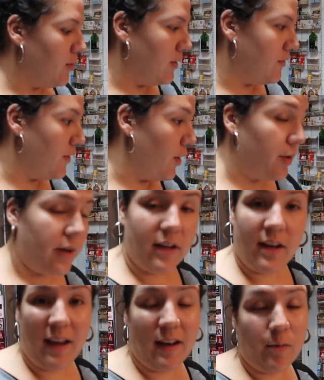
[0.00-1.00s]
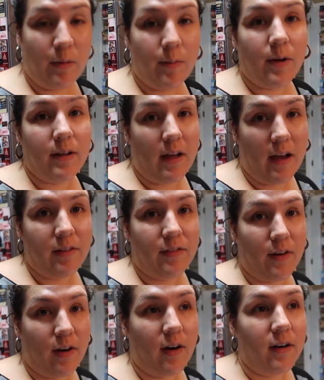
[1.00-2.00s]
went and voted, and we were in line
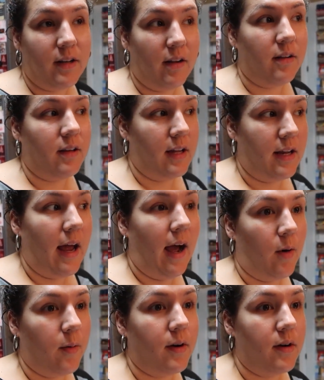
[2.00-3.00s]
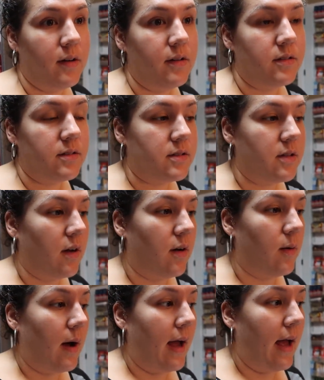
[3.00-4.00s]
for nearly an hour.
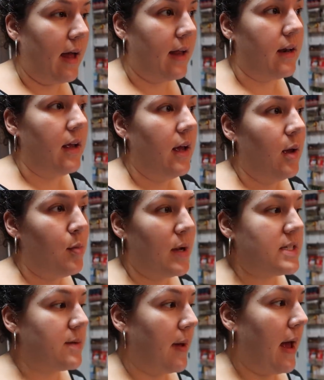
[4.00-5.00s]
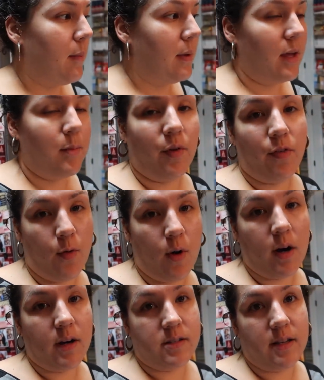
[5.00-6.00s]
So I had picked up Emmy
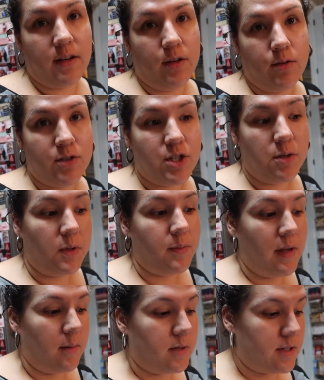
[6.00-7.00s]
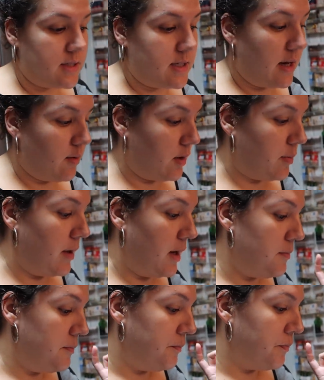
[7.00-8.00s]
before because I knew she would be able to stand with
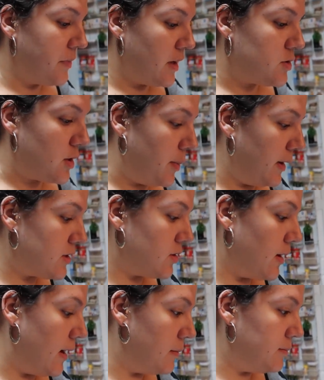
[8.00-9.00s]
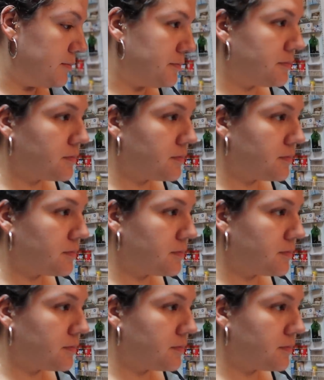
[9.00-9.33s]
me. So I picked her up.